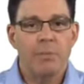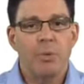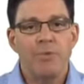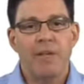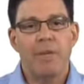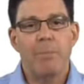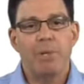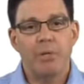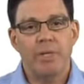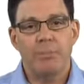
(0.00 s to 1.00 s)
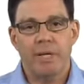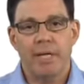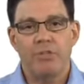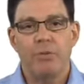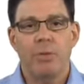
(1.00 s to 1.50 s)
But we found that building a
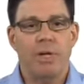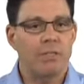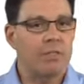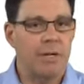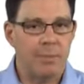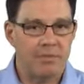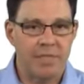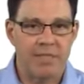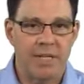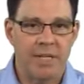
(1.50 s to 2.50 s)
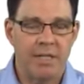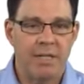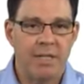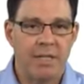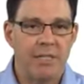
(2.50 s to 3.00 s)
planning tool on top of Excel
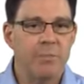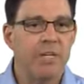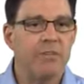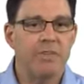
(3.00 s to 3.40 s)
has many